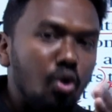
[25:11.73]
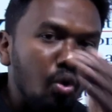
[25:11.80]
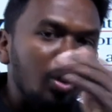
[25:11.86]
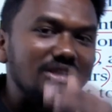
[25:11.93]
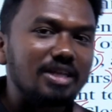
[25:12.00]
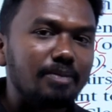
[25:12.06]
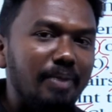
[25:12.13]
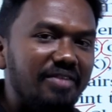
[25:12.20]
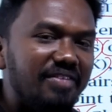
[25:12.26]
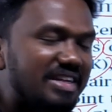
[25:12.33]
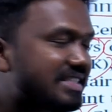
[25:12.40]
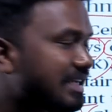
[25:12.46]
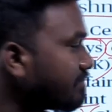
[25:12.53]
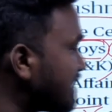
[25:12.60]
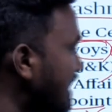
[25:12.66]
Who is the
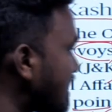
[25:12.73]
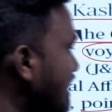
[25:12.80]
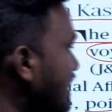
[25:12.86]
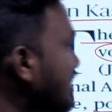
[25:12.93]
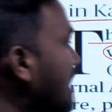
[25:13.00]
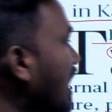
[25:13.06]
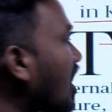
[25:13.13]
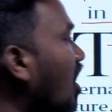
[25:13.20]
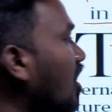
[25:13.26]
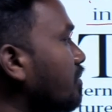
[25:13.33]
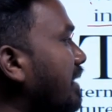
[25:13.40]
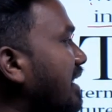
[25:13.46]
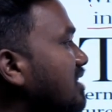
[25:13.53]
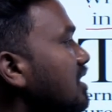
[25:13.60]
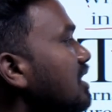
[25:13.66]
previous subject? The
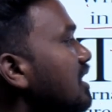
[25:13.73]
government.